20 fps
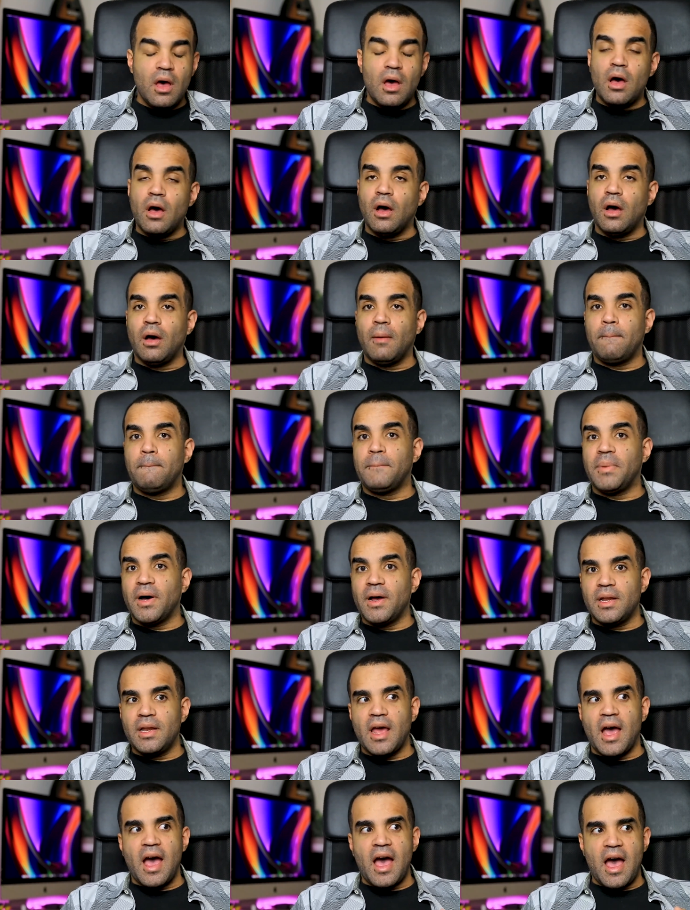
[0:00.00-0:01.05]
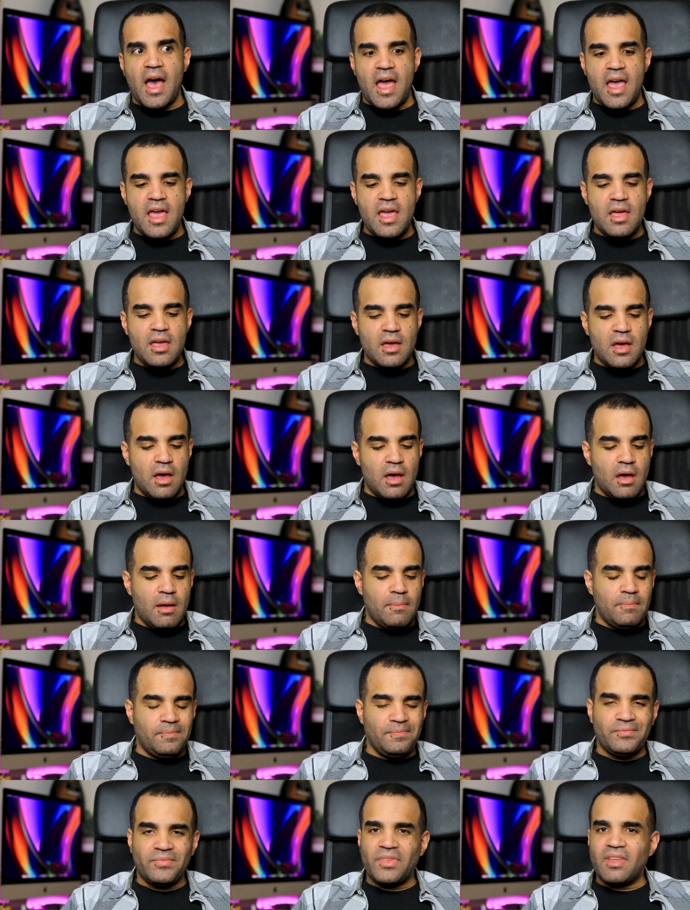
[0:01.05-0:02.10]
But
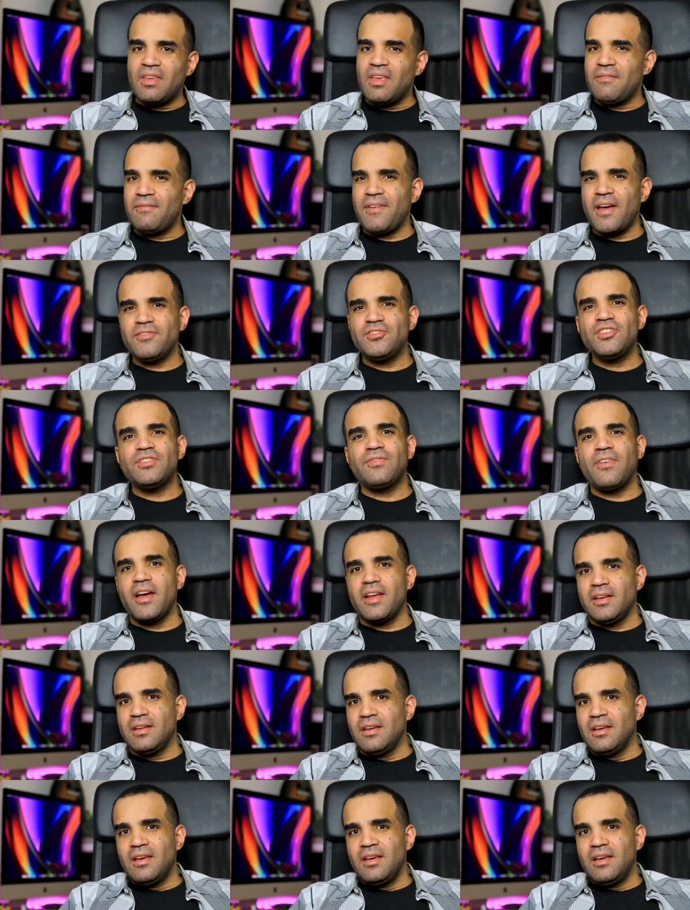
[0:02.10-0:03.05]
5G is fine.